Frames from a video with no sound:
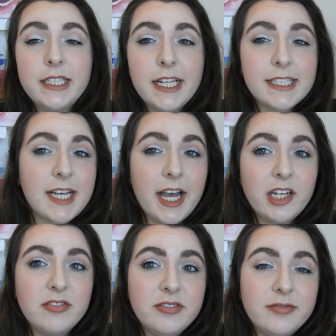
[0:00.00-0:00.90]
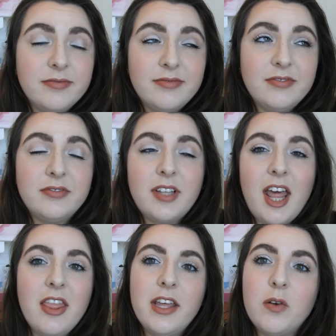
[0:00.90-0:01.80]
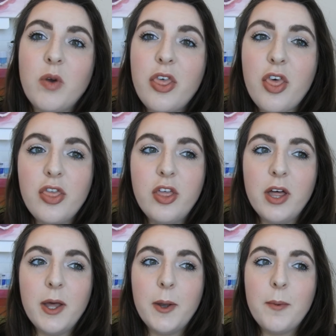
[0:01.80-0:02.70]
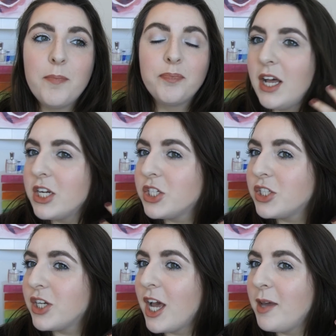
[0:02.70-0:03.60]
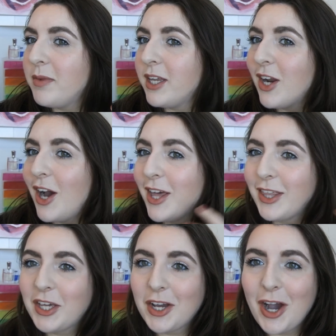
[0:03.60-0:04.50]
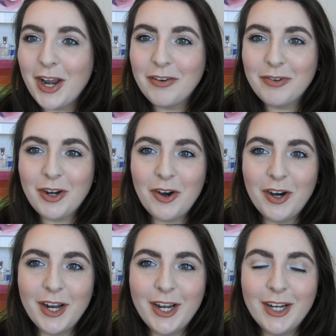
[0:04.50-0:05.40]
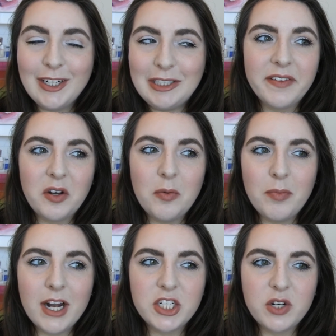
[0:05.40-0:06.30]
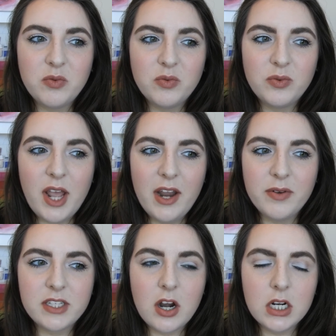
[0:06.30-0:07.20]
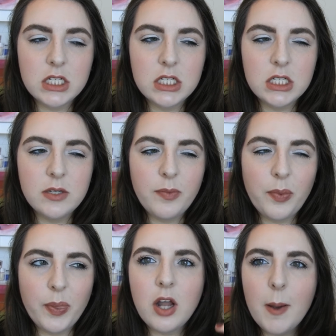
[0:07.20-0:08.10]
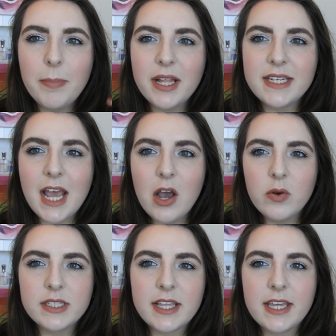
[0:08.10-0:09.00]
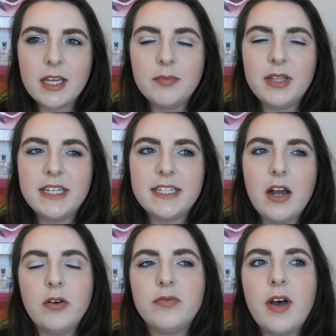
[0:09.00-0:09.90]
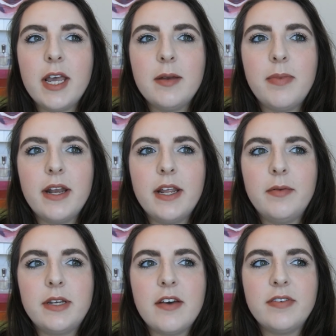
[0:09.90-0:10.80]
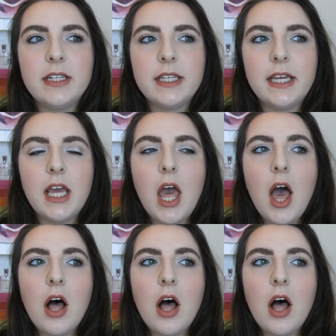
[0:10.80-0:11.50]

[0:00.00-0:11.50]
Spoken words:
that's kind of And then with the blush, I mean, I think it kind of went on a little much, and it was hard to not blend out because I think it blended out fine, but it definitely,